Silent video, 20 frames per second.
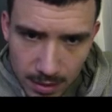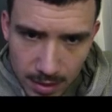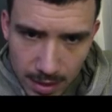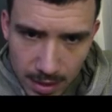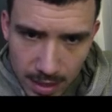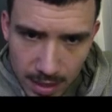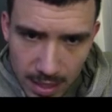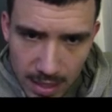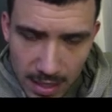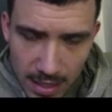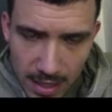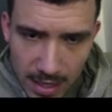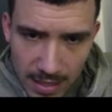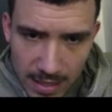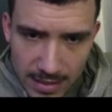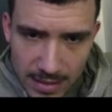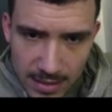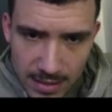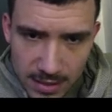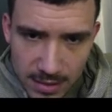And
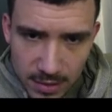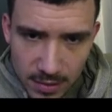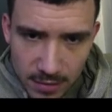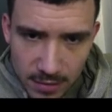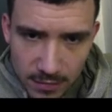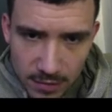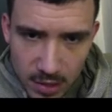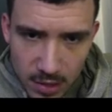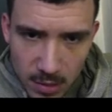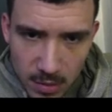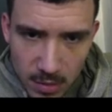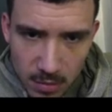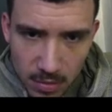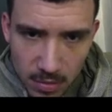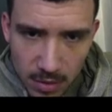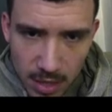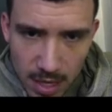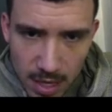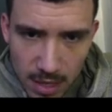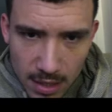as he's going for the
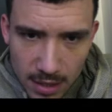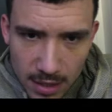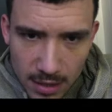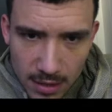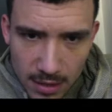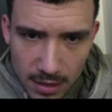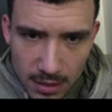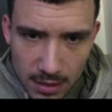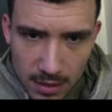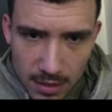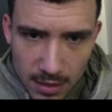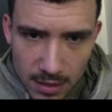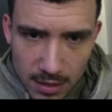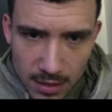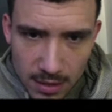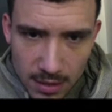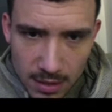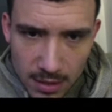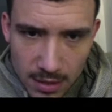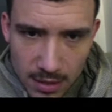omoplata,
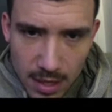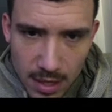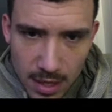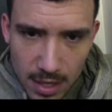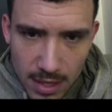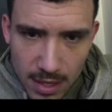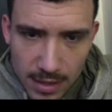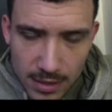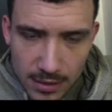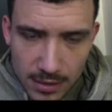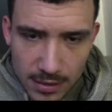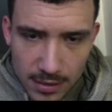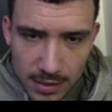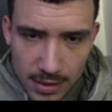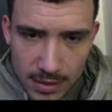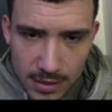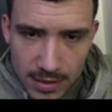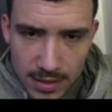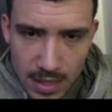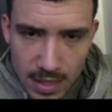I do
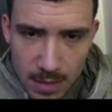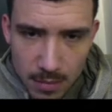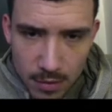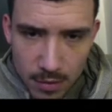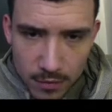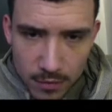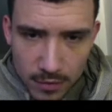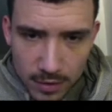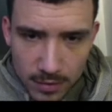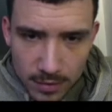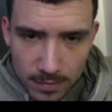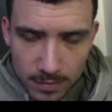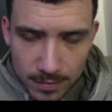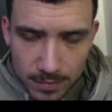this step over.